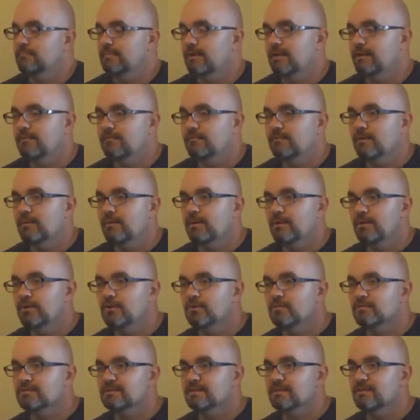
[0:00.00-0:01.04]
I don't know about
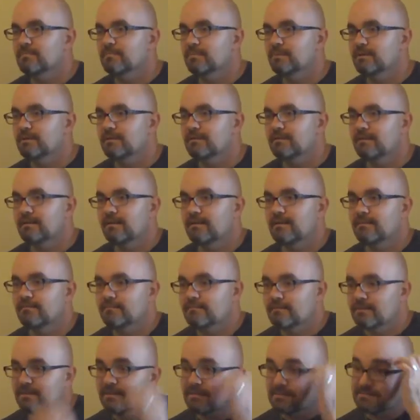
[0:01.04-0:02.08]
you, it's like, but I don't
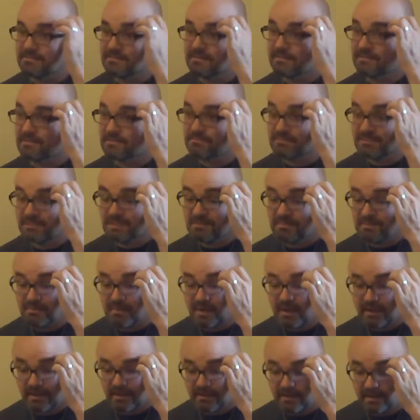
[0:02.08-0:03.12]
really consider sleeping
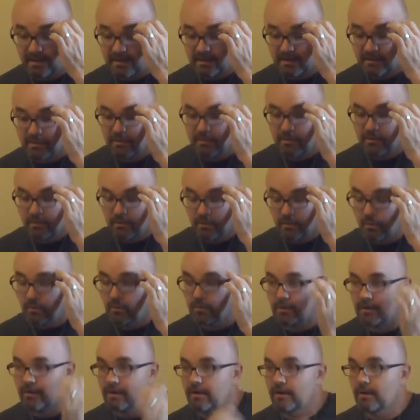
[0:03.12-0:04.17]
mat, and again,
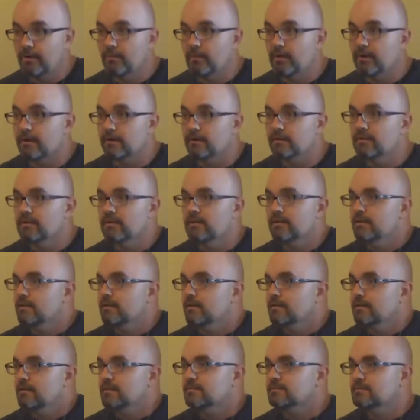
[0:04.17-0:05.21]
ordinary work.
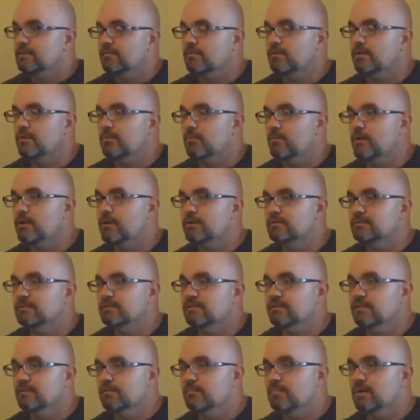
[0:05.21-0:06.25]
It's not really work to
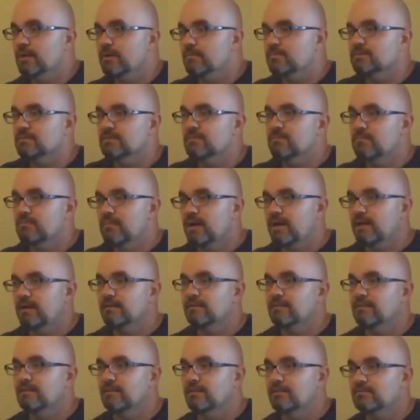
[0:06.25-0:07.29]
pick up a sleeping mat
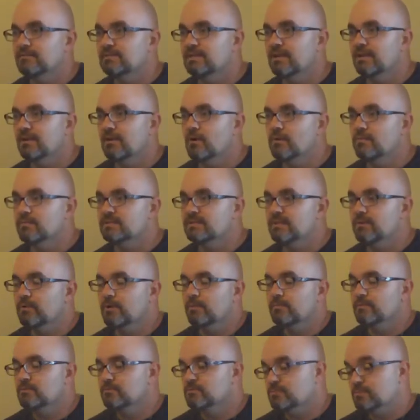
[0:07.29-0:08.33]
and take it home. It's like, what
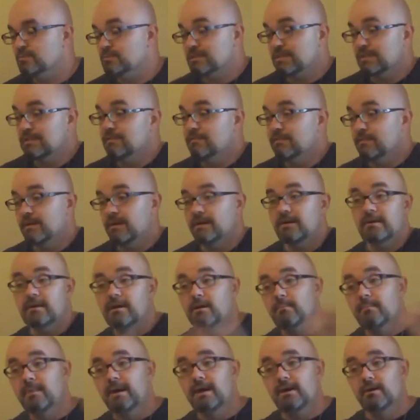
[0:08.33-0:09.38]
am I supposed to leave it there and
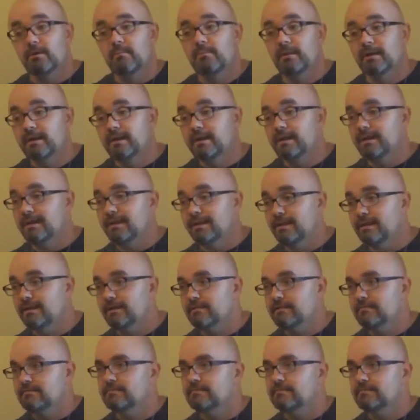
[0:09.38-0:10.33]
come back on Monday and get it?